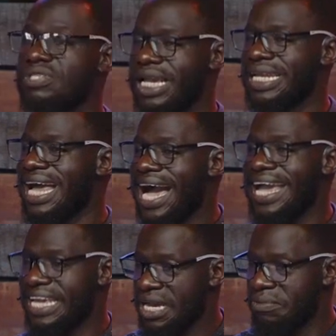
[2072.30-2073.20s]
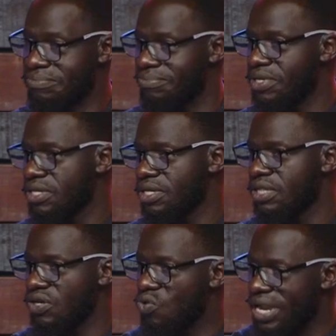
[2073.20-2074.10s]
said, I am
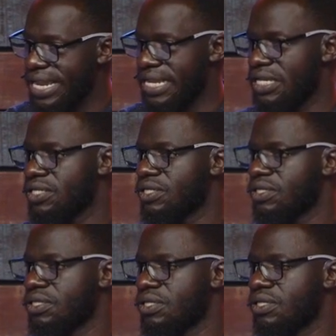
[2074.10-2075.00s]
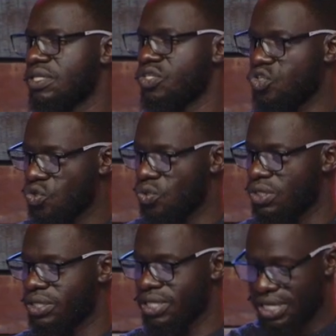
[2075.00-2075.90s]
the way, the
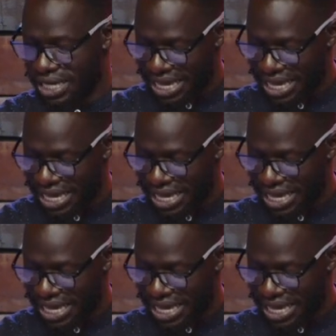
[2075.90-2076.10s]
truth,